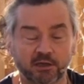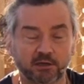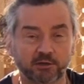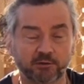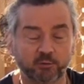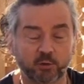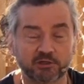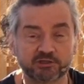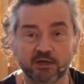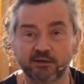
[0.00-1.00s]
Uh,
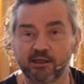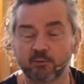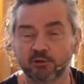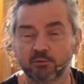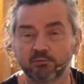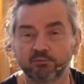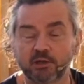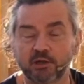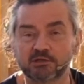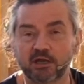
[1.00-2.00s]
I title that
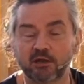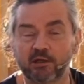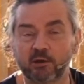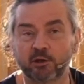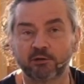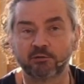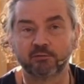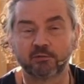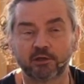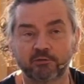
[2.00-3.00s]
one. I title that
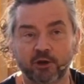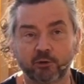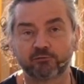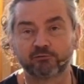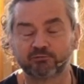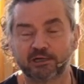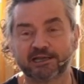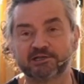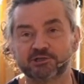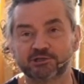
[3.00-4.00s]
one uh, Yoga of
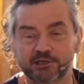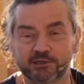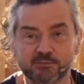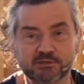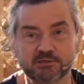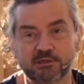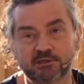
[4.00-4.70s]
Relationships.